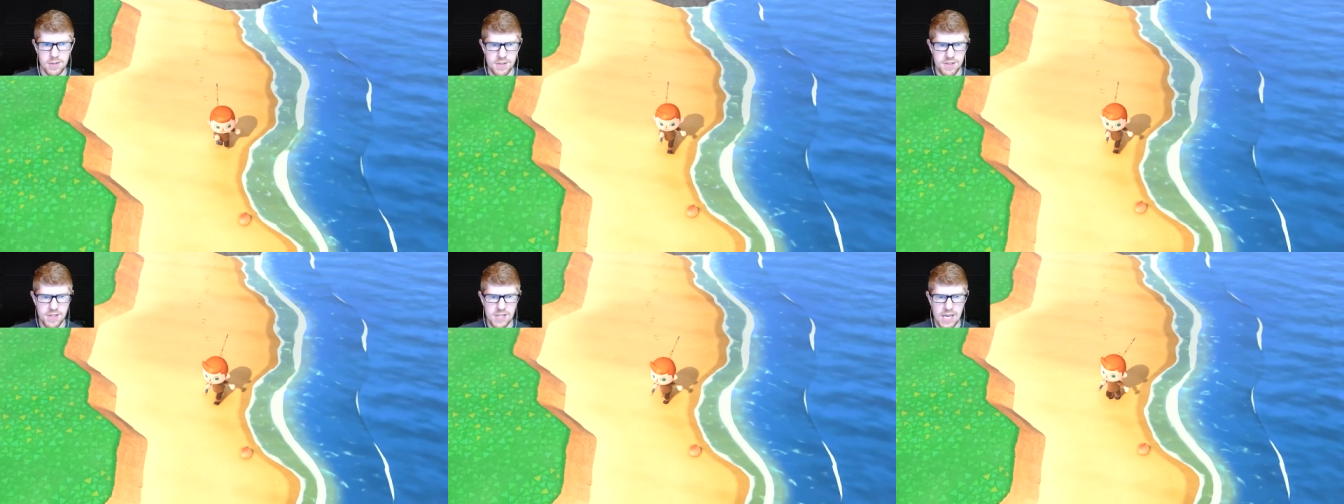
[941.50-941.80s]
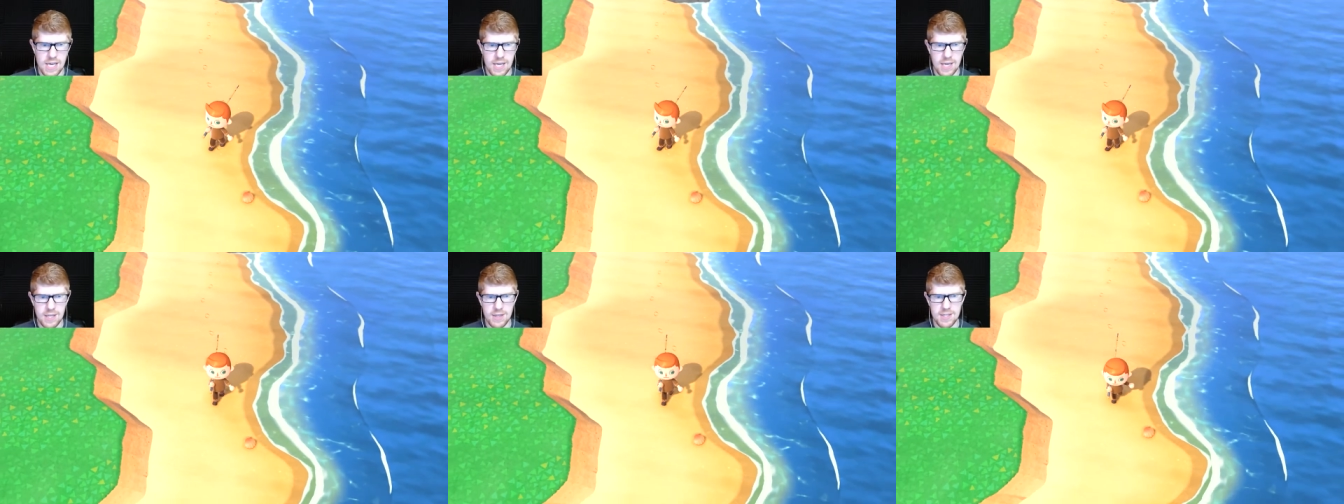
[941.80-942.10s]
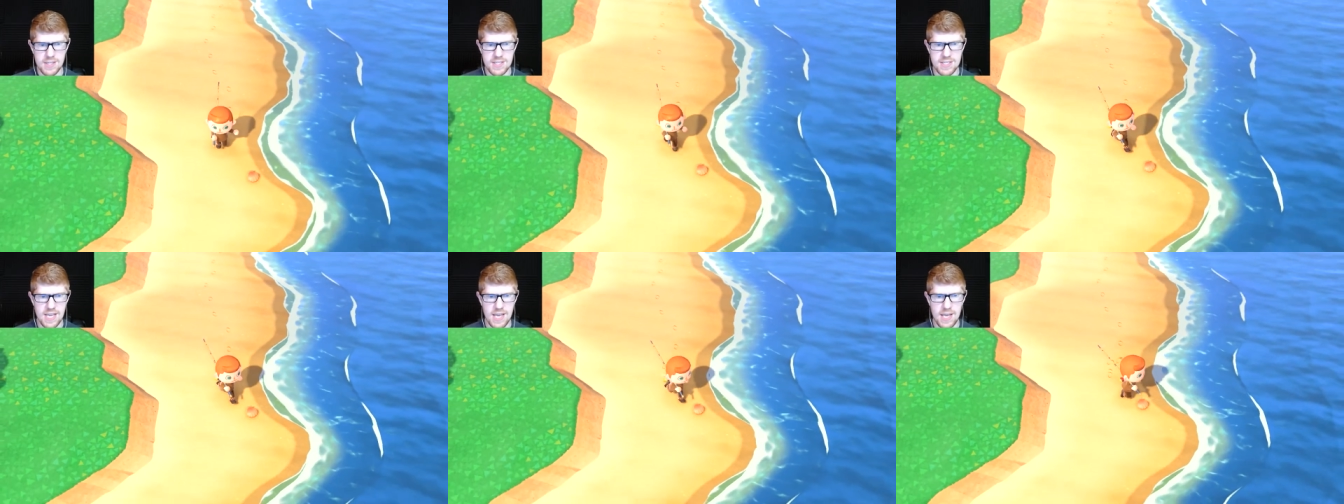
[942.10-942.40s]
thing in
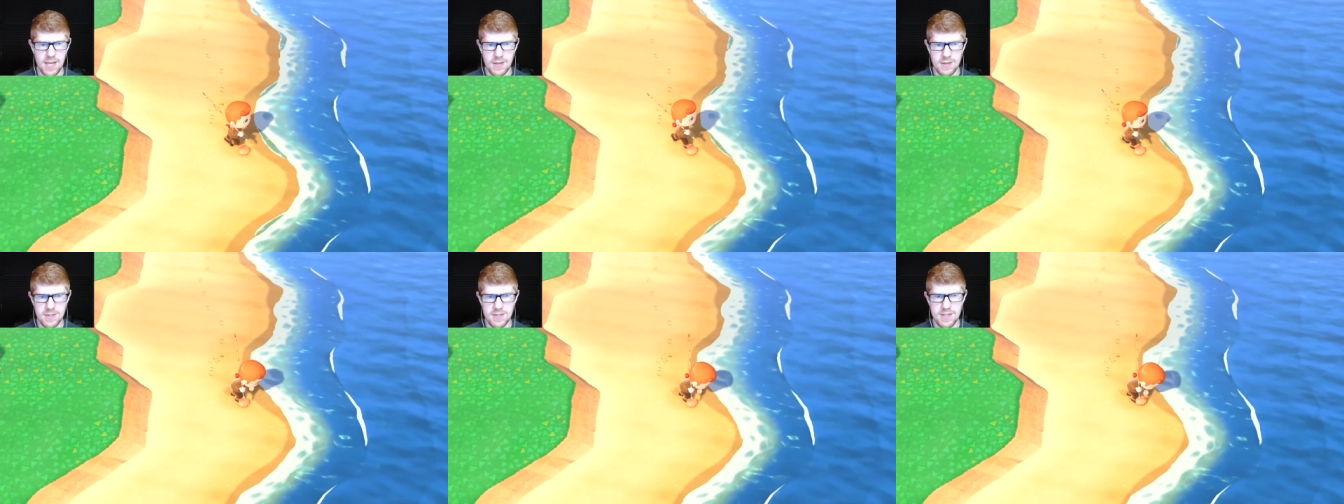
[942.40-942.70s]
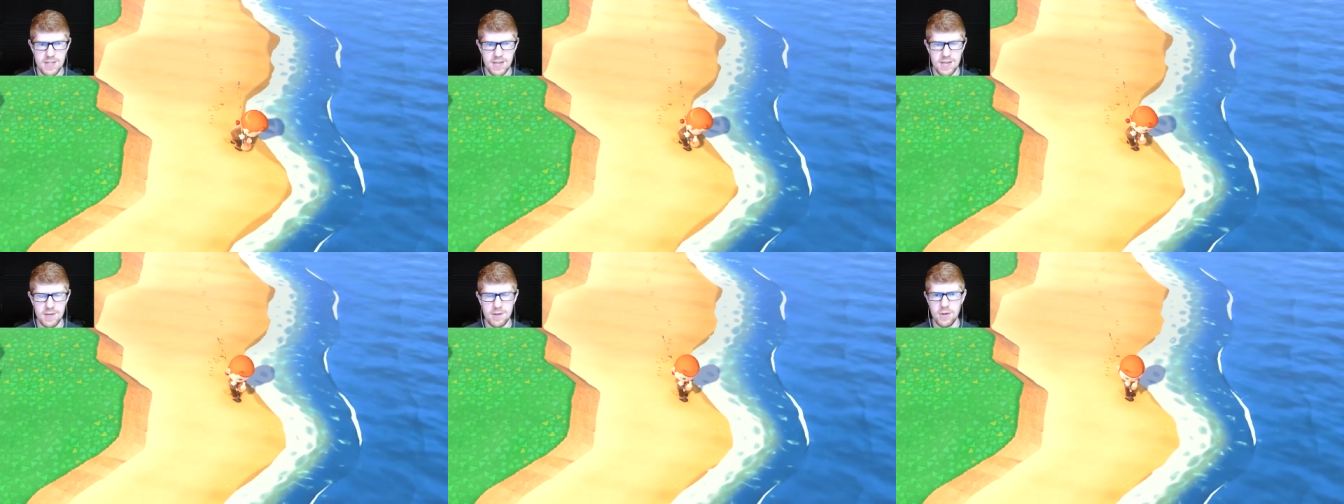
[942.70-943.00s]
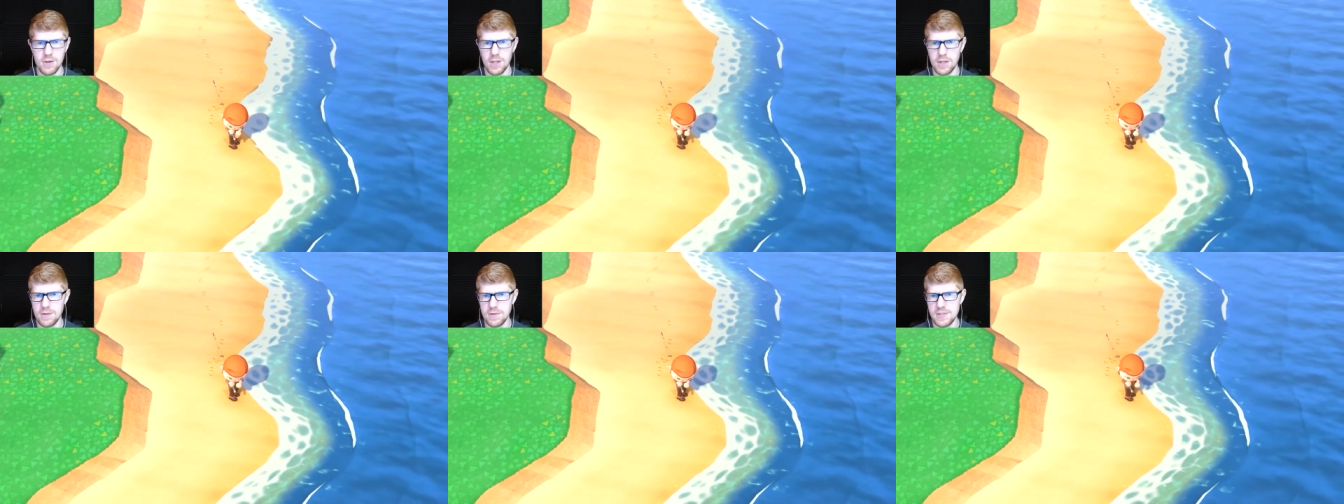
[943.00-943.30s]
the sand that
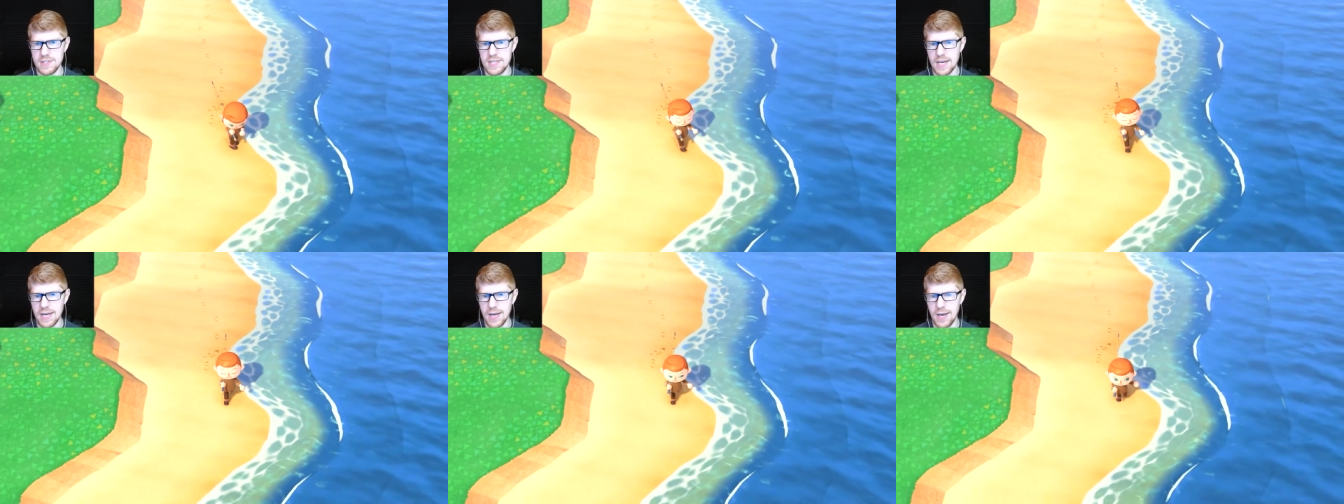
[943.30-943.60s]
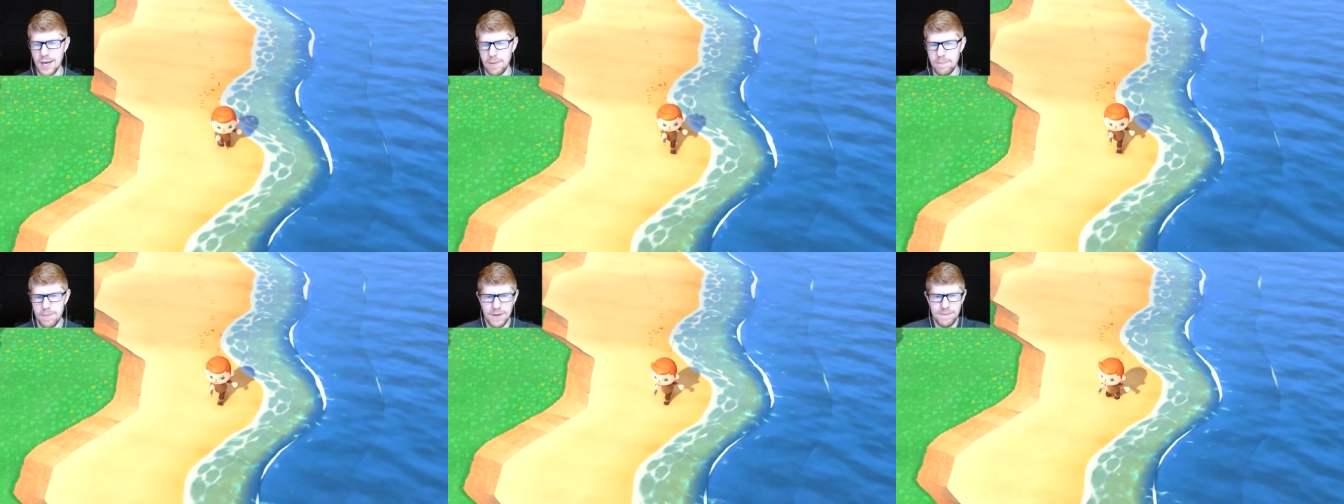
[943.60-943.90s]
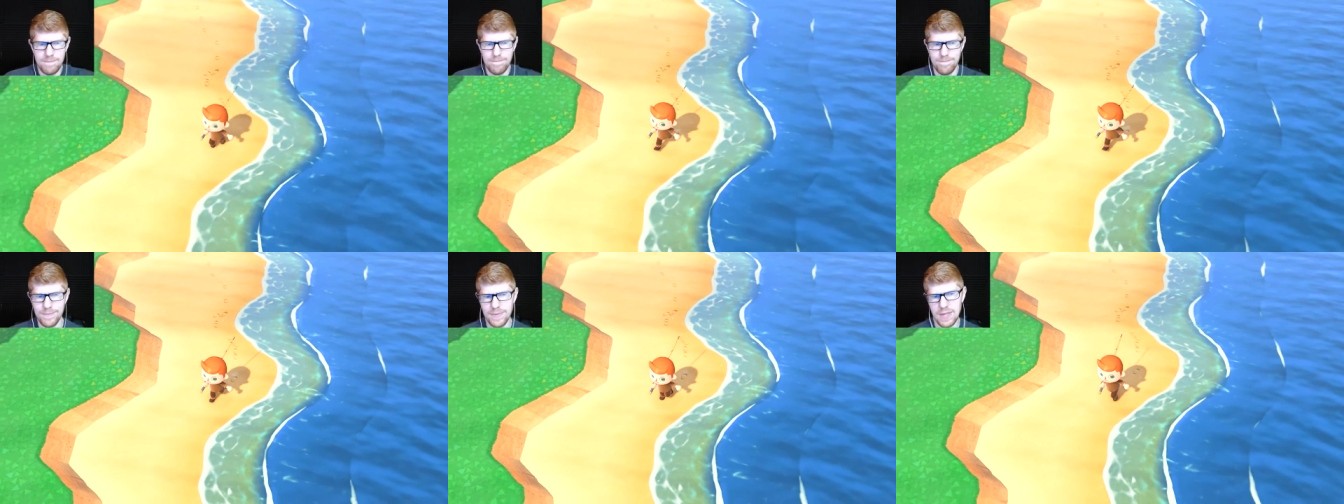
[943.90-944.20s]
you can dig up, but